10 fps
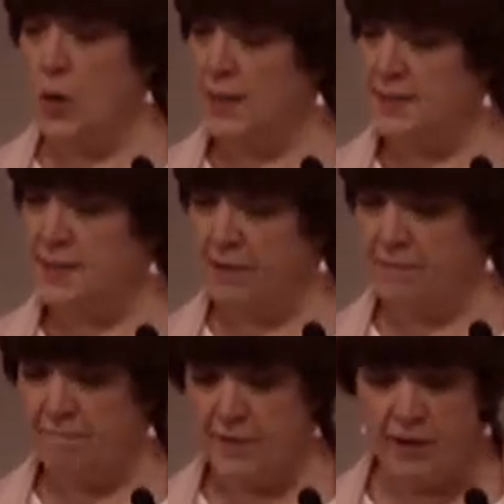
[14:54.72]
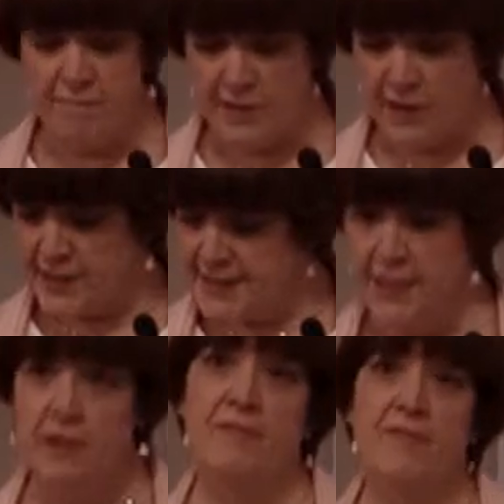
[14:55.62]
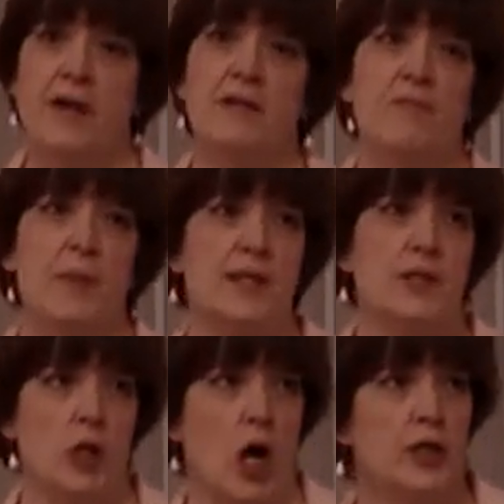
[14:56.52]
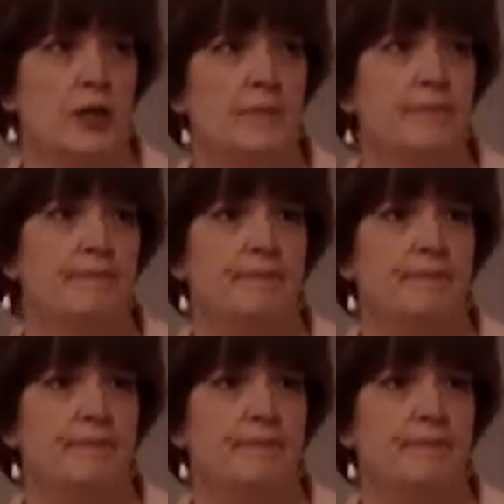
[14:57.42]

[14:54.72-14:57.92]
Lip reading: was a very, very dear friend of my daughter,